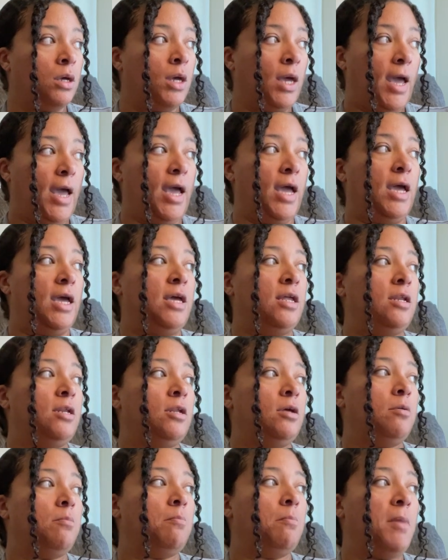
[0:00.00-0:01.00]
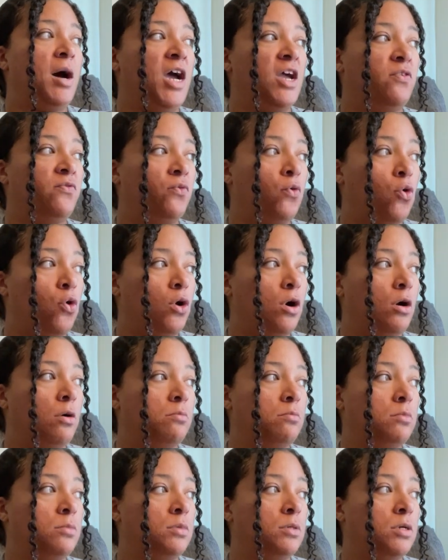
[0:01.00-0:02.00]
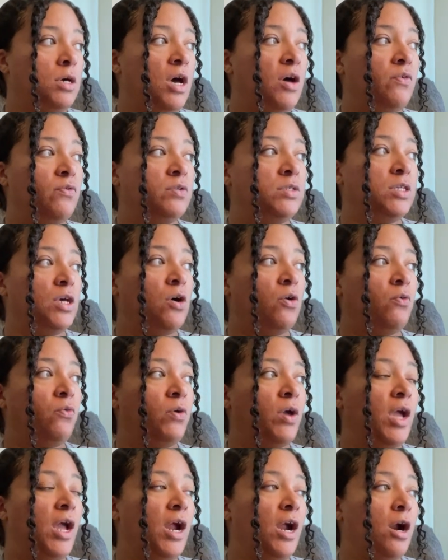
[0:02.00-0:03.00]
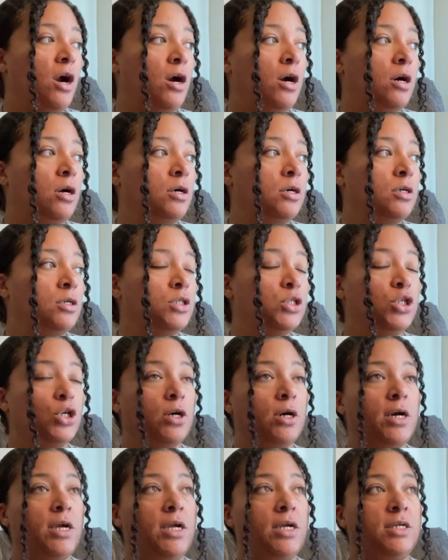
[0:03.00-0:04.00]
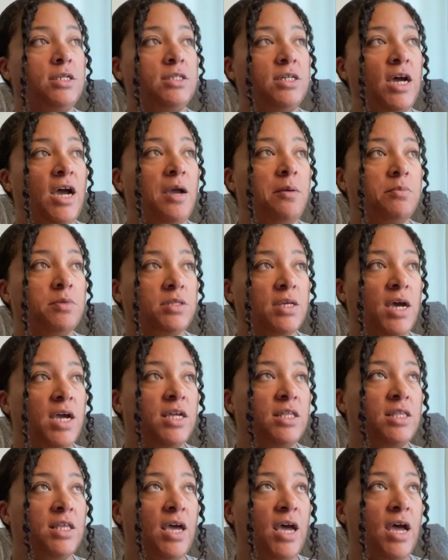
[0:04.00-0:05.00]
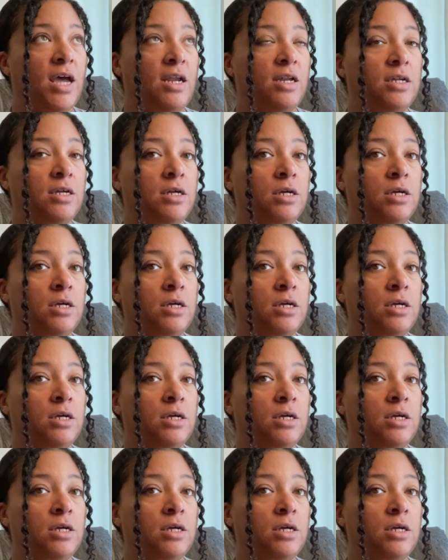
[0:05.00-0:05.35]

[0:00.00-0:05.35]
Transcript: And my form of self care during times like that